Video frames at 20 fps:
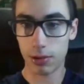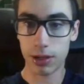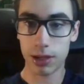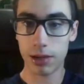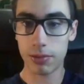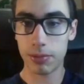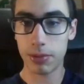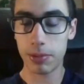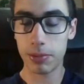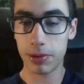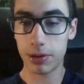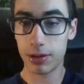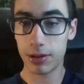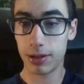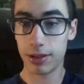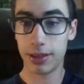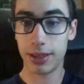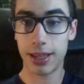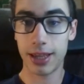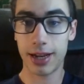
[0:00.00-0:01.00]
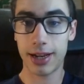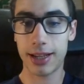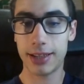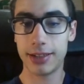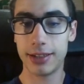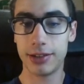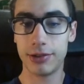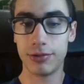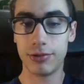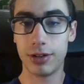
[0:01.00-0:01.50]
What's up, people? The
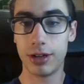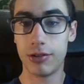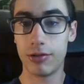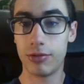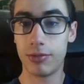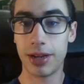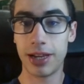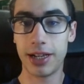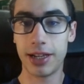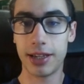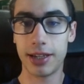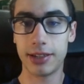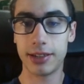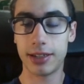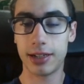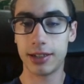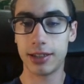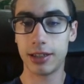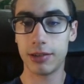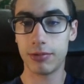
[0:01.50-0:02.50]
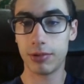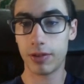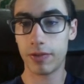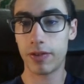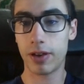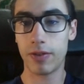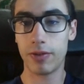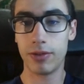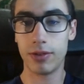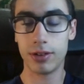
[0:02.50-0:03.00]
Grand Chess Tour in Romania started
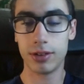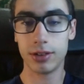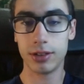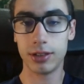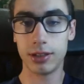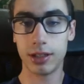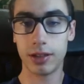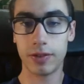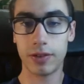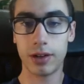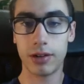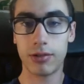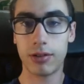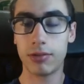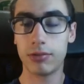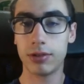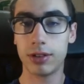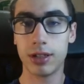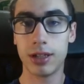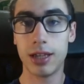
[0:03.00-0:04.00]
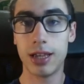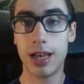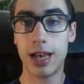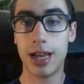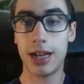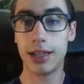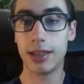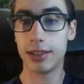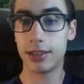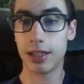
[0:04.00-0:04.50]
with 5 draws in the first round,
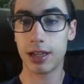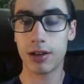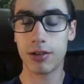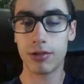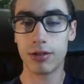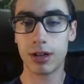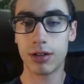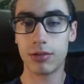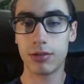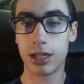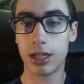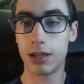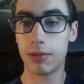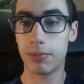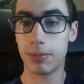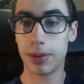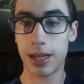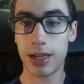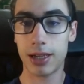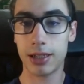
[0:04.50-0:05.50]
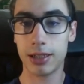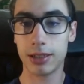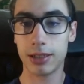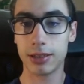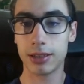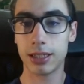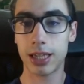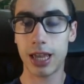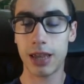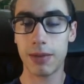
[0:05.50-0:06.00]
and in the second round, Prague,
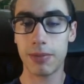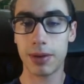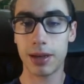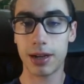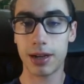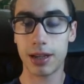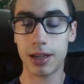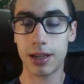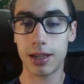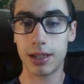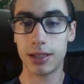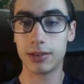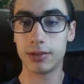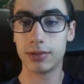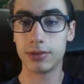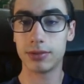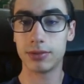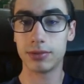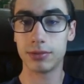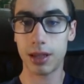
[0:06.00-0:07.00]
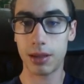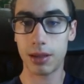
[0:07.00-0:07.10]
Gamer, and